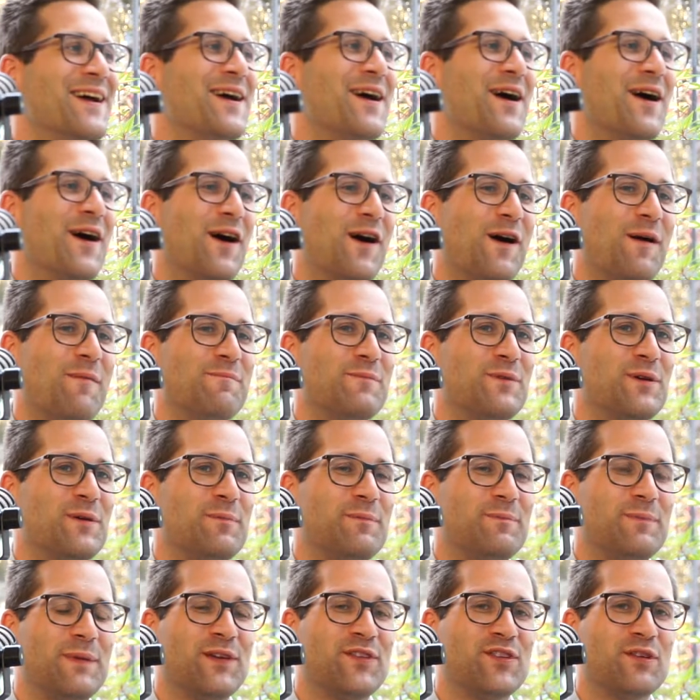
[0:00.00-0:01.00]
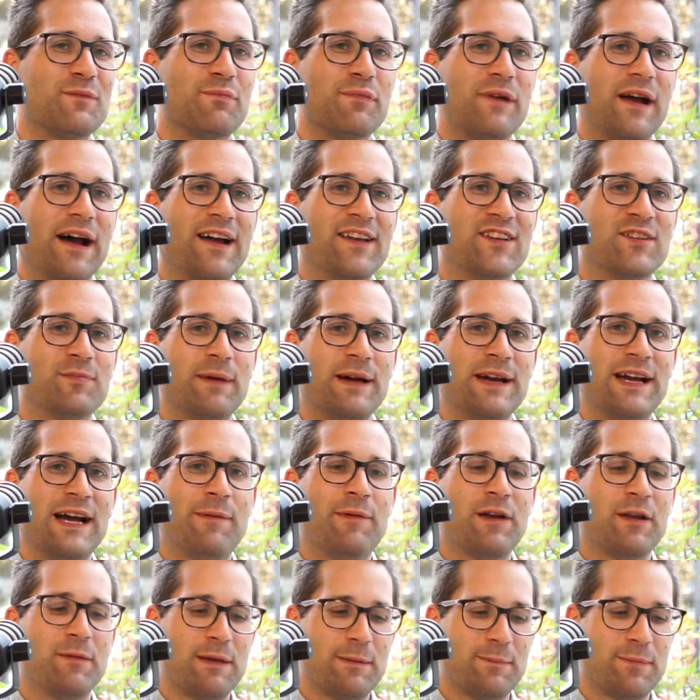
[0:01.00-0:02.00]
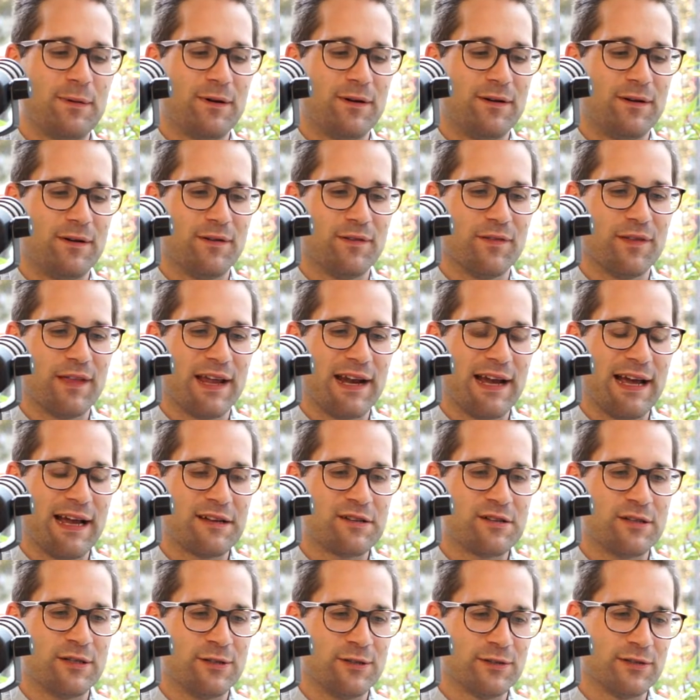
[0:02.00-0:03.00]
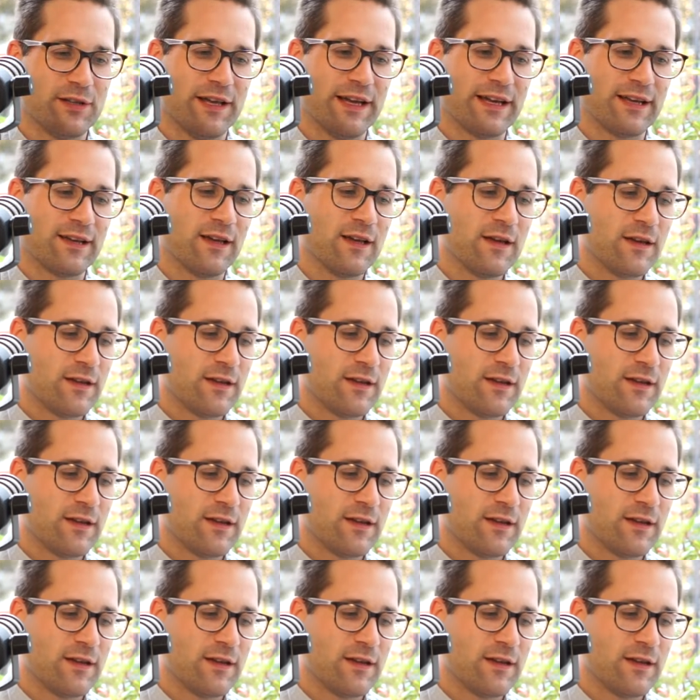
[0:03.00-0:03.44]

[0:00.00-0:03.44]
You'd be surprised by how many people that I told, like,